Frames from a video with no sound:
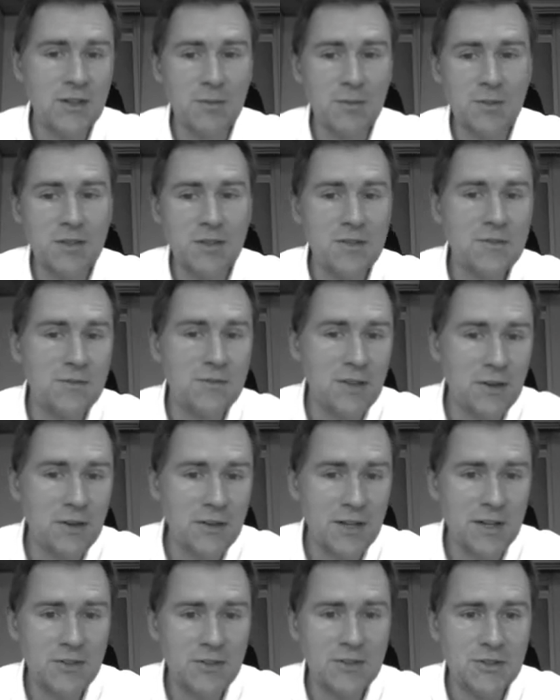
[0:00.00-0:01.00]
namely
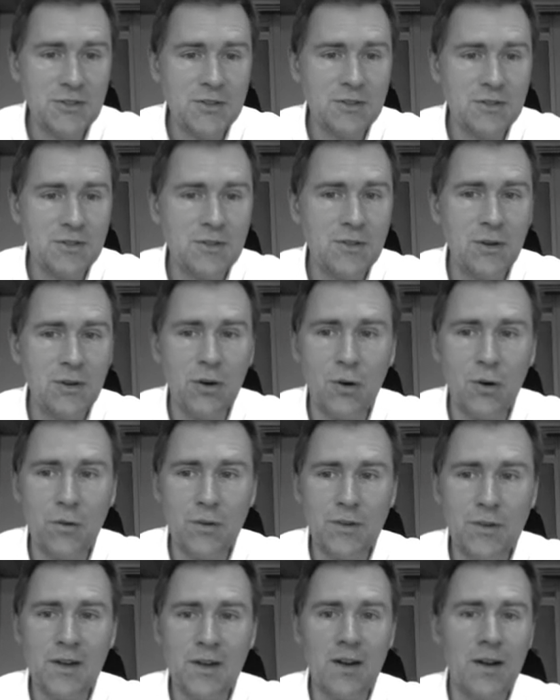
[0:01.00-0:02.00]
variation
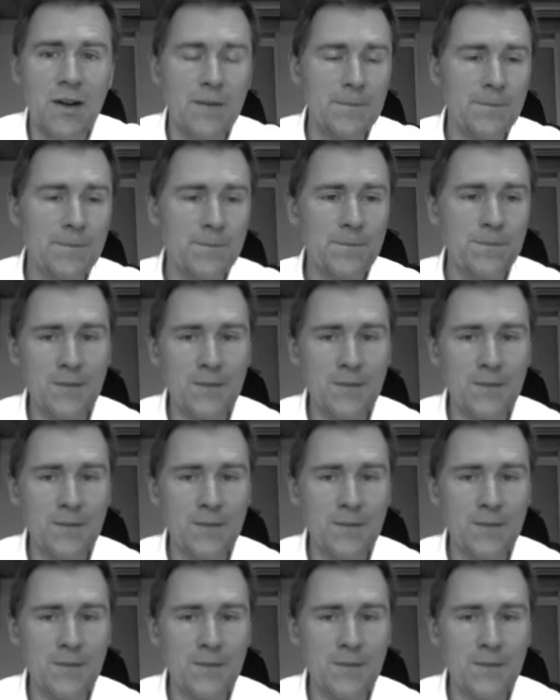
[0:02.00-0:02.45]
over time.